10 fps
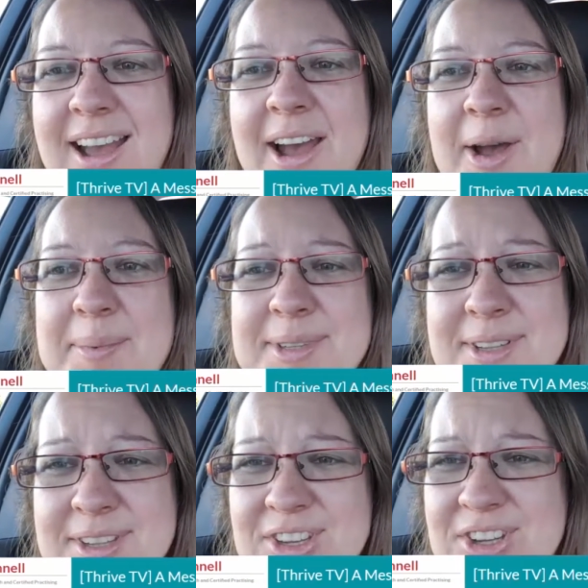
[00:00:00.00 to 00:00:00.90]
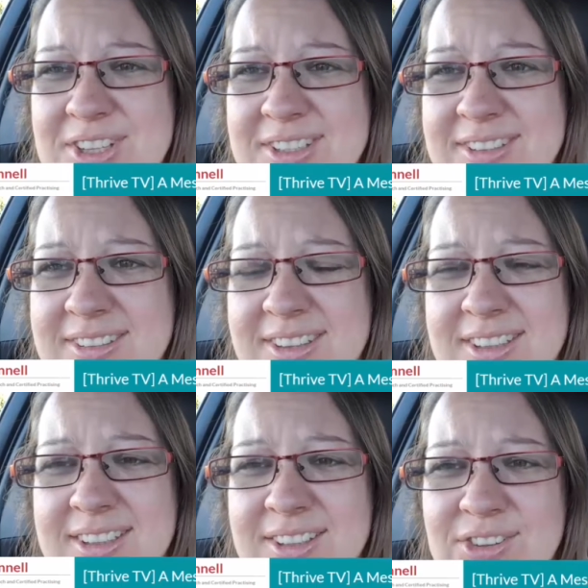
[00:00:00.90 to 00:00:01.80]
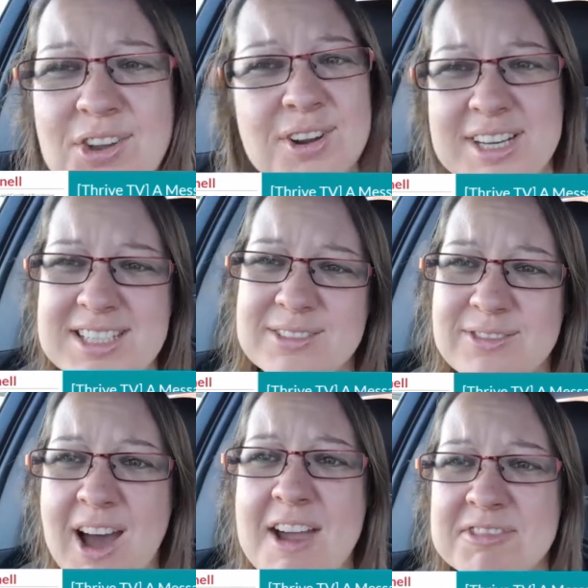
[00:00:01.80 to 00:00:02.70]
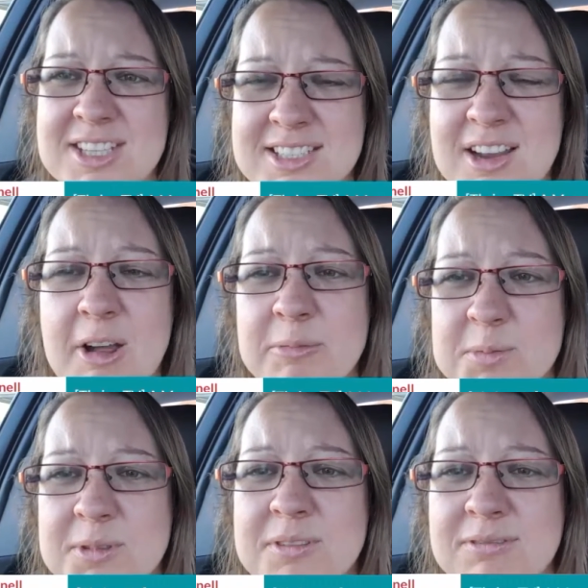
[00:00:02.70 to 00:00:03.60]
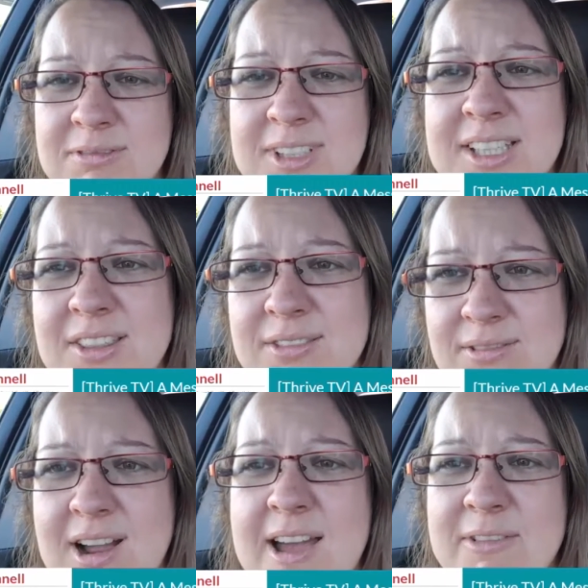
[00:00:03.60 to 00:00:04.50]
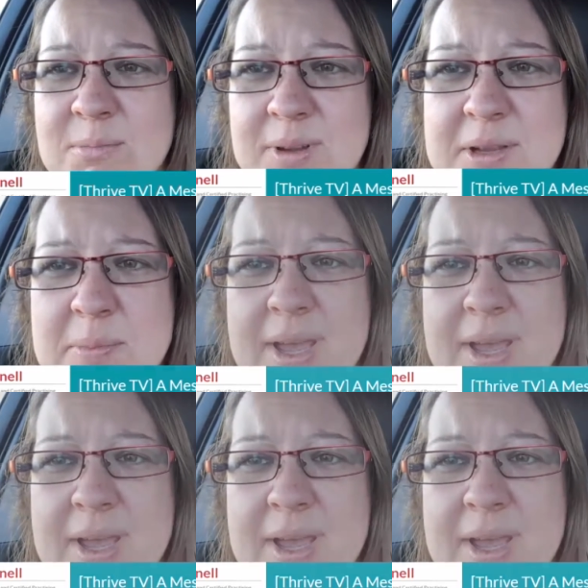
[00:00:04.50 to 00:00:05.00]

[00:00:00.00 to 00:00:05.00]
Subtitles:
so that you can not only survive these times, but really thrive and be your